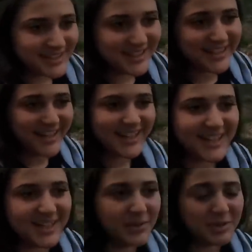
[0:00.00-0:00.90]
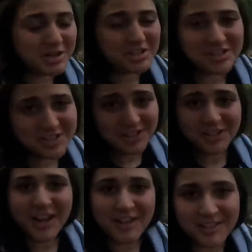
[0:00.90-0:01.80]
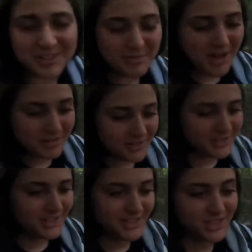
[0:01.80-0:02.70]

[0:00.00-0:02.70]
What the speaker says: Today, we are still out in the mountains.